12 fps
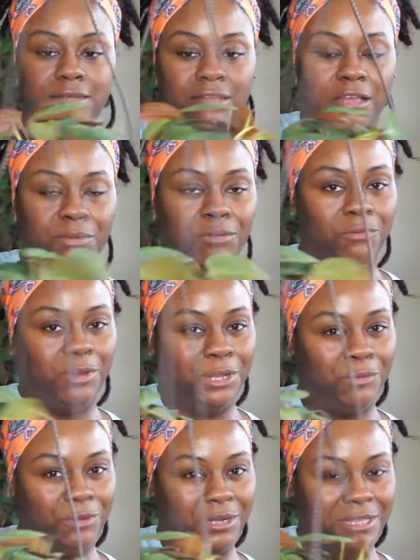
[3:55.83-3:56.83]
I've been
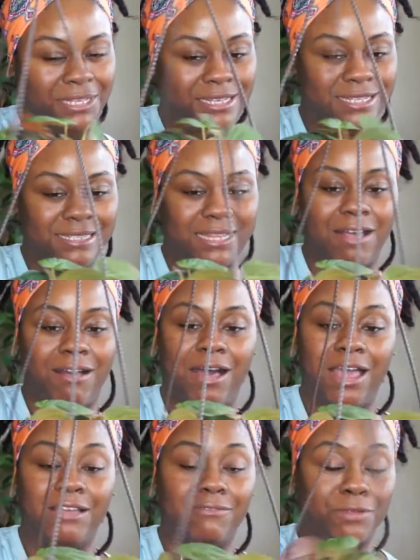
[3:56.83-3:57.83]
wanting one of these. Now I
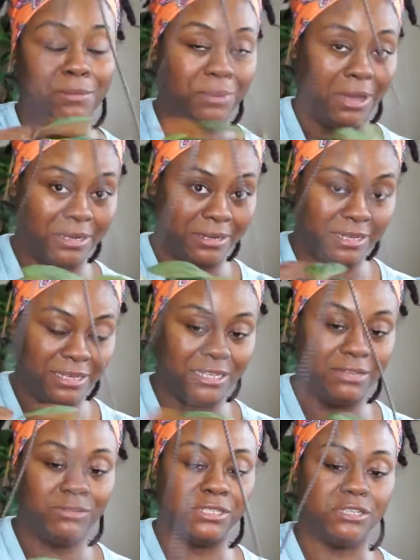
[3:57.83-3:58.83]
have repotted it. It
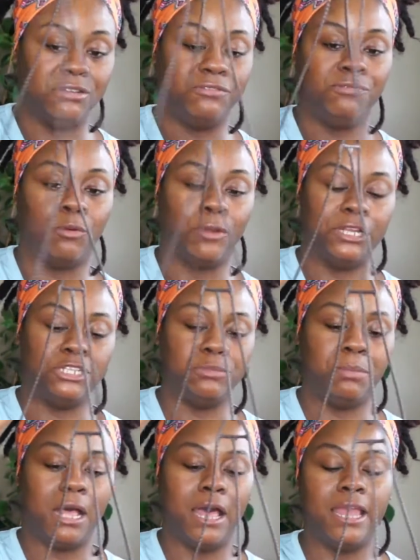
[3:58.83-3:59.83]
was in a 4-inch
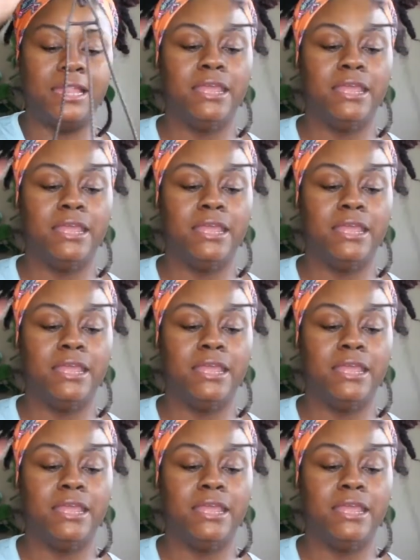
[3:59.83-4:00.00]
pot.